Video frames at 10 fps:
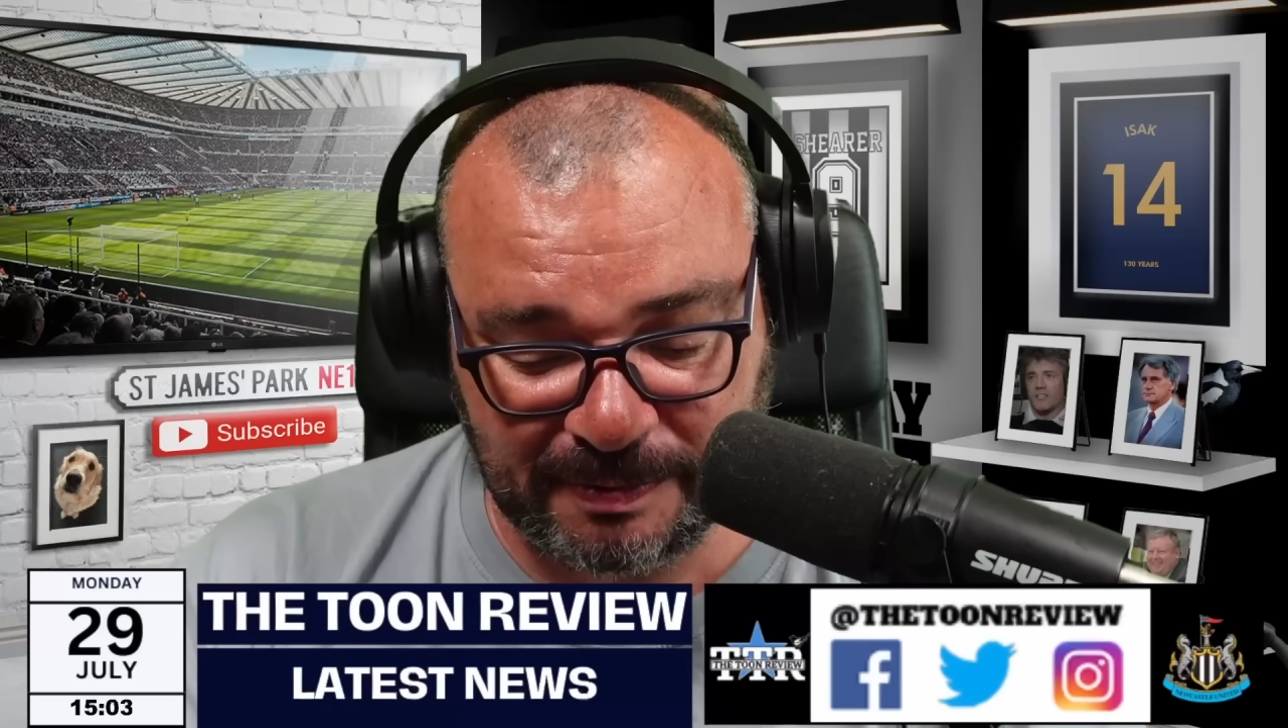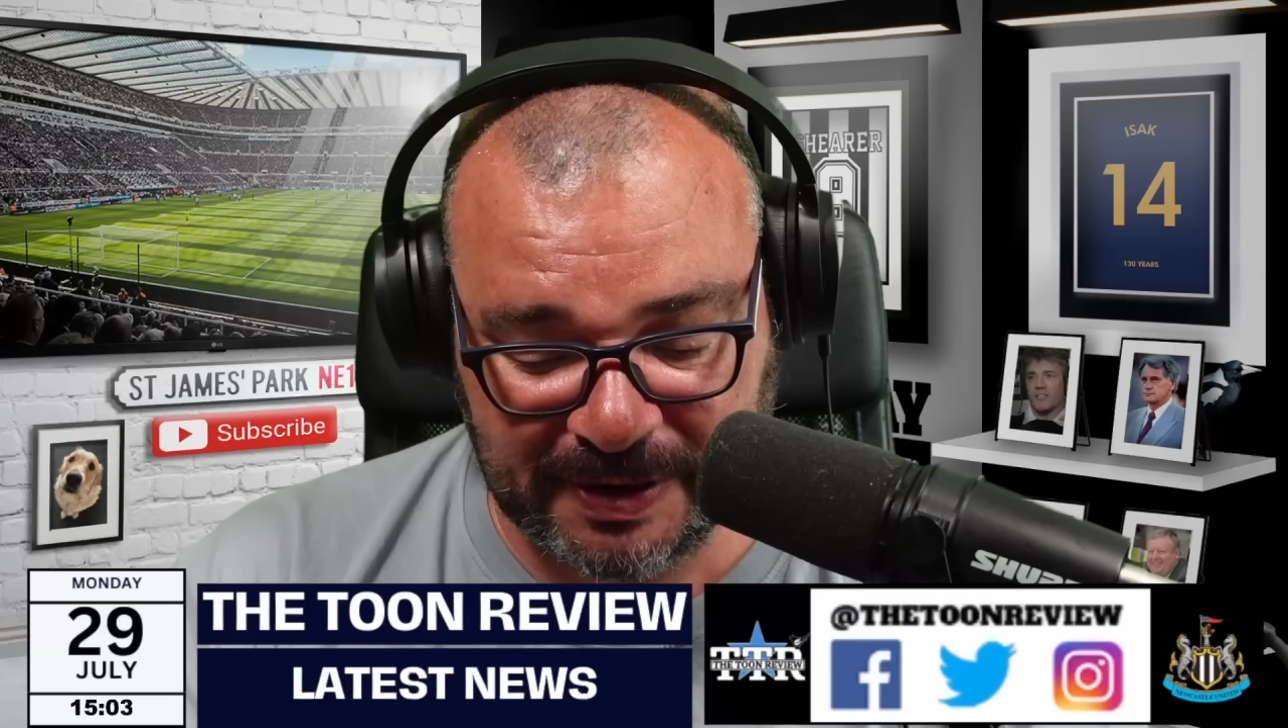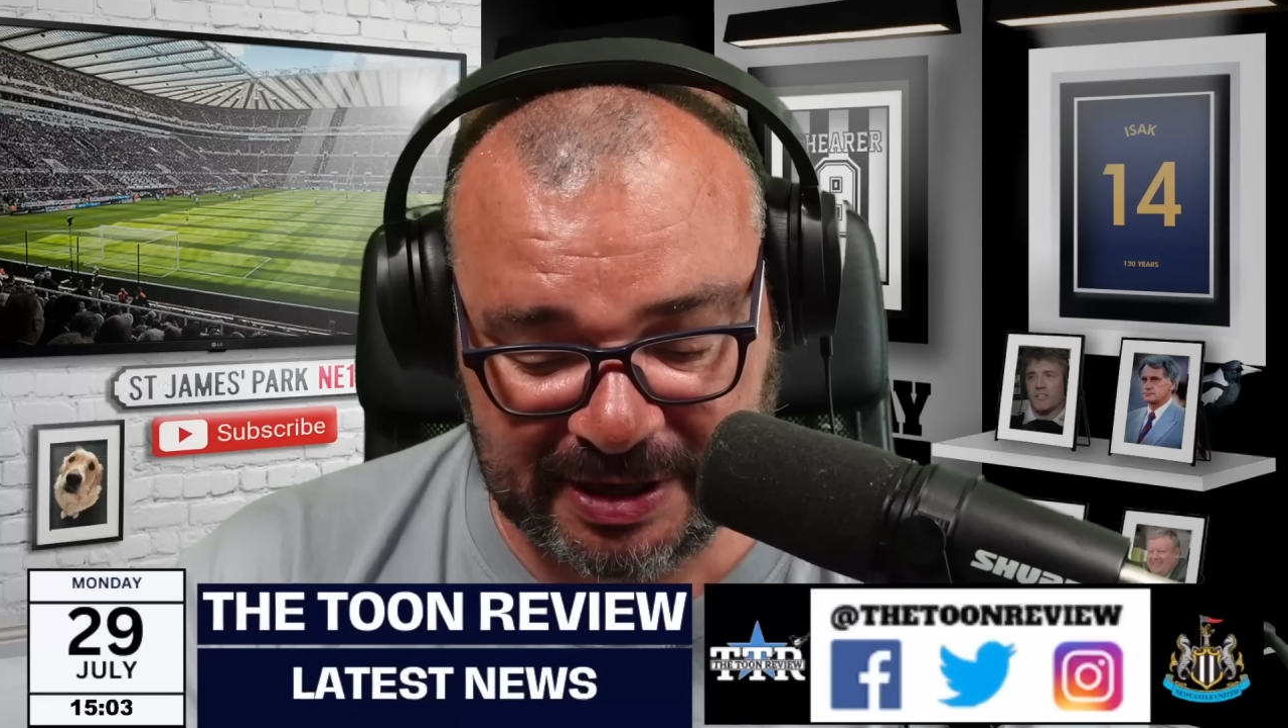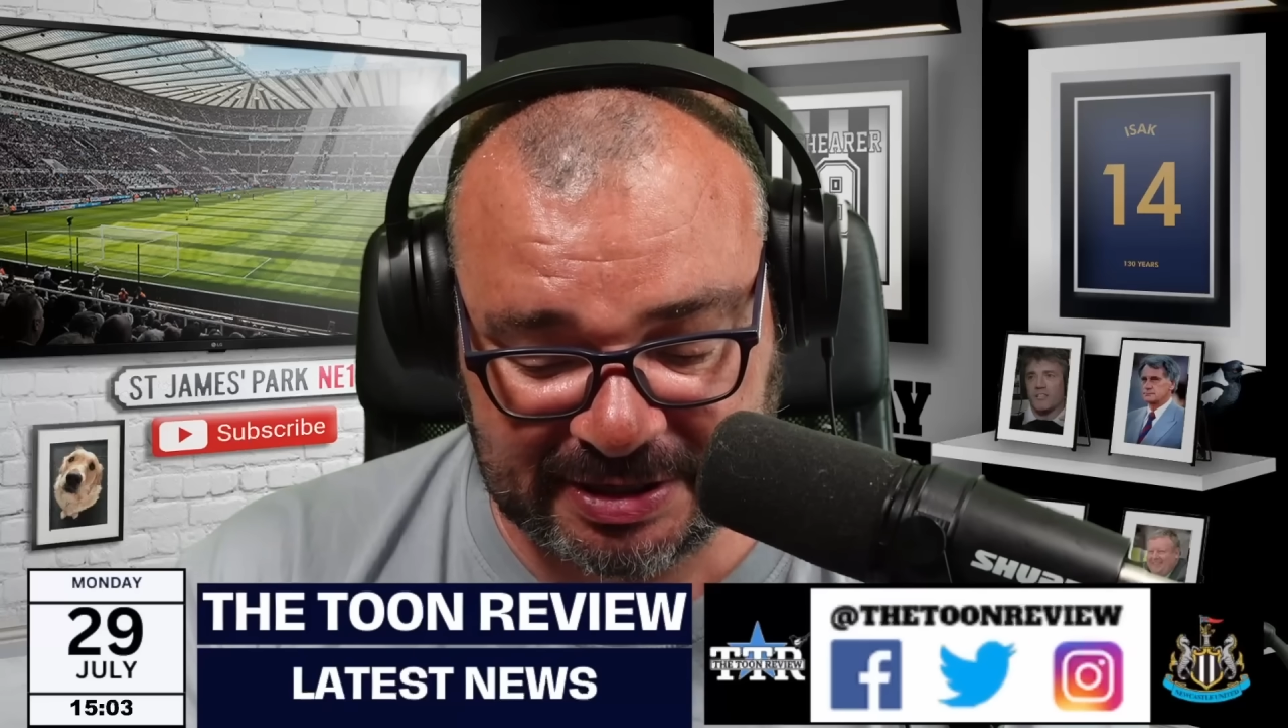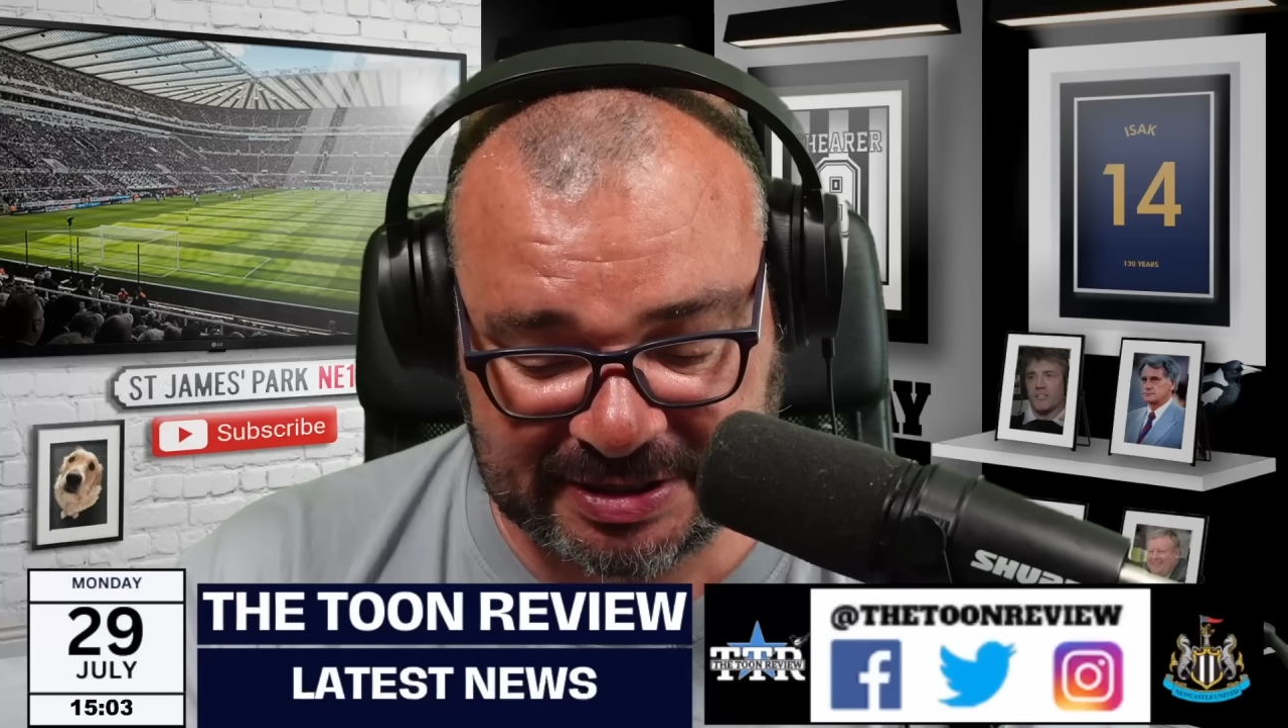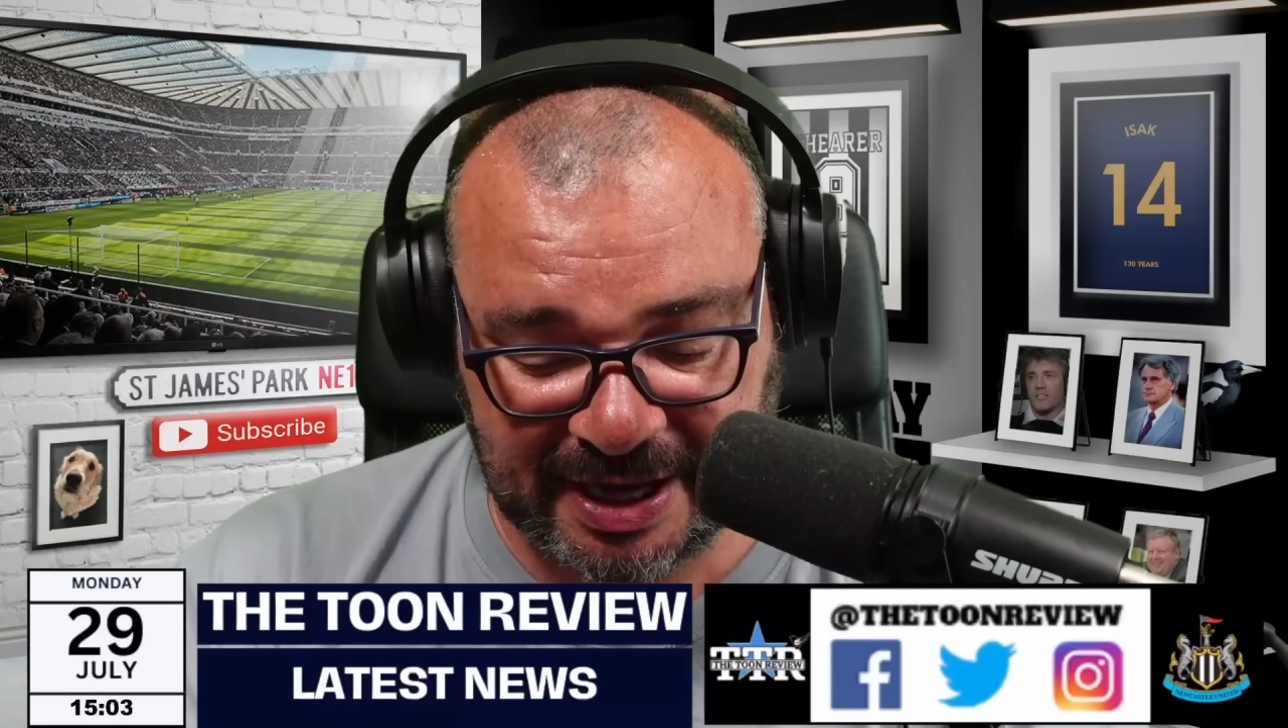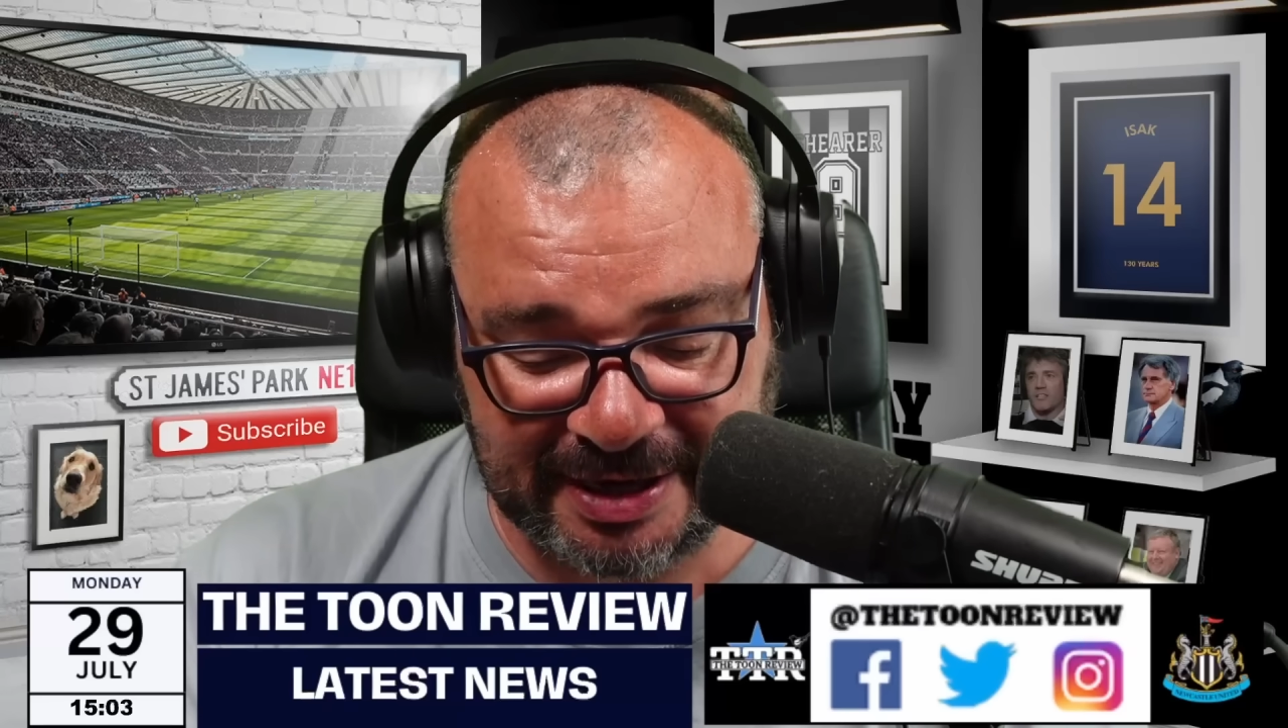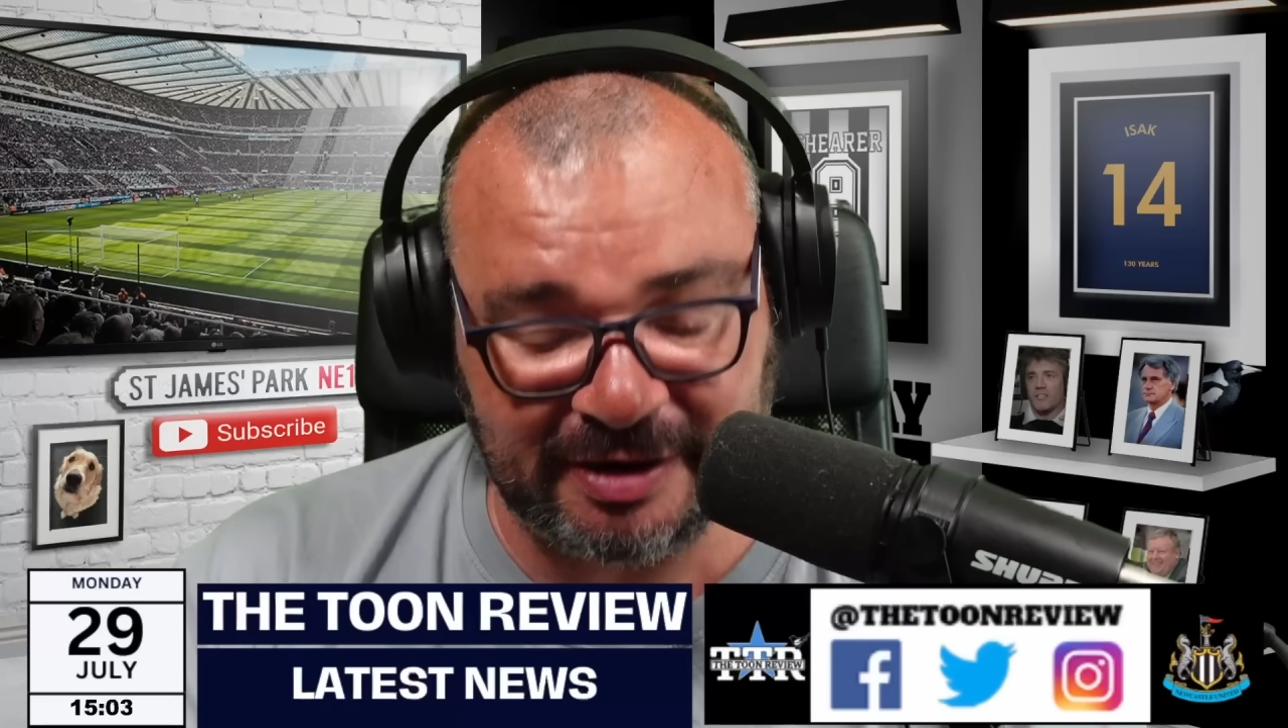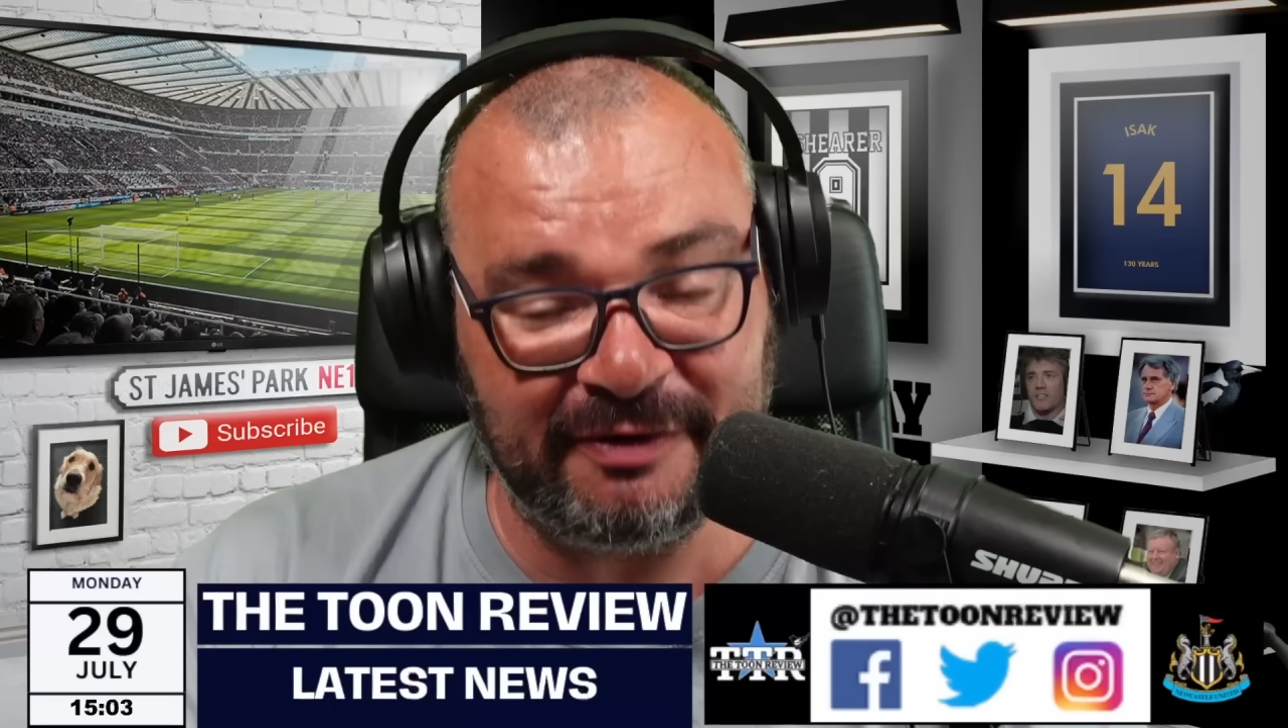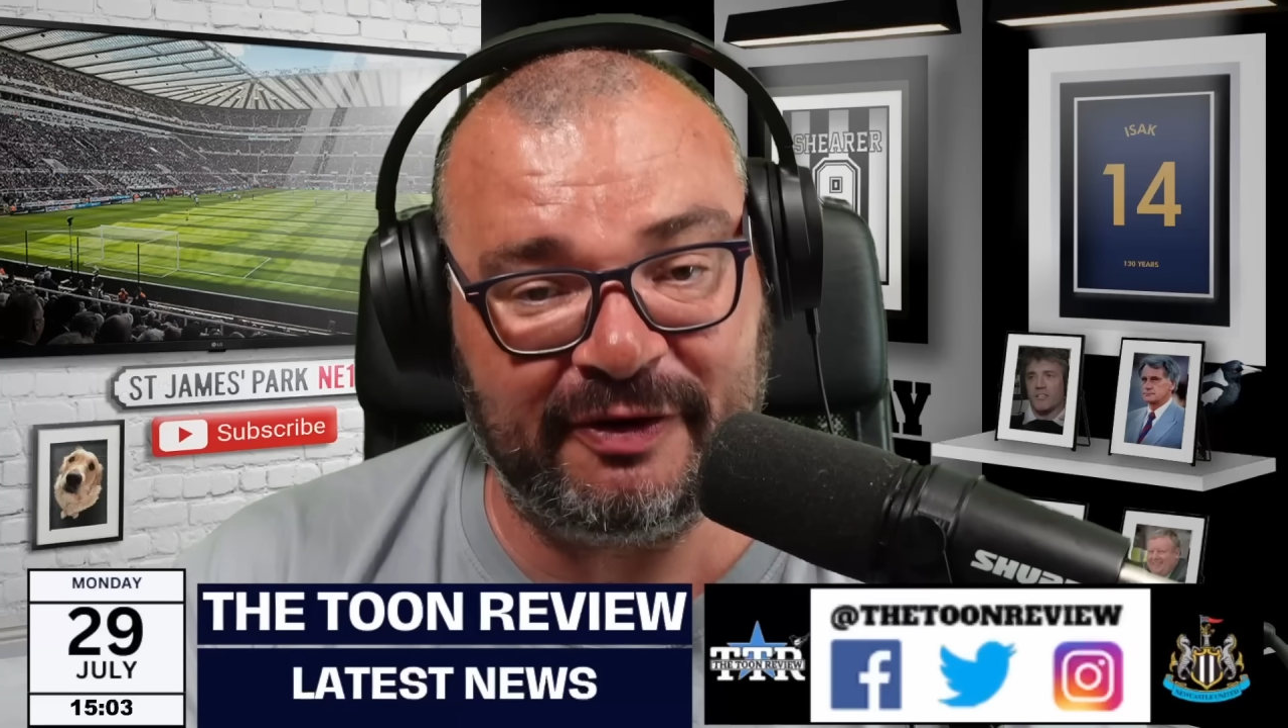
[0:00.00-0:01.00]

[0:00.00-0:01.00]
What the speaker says: be signing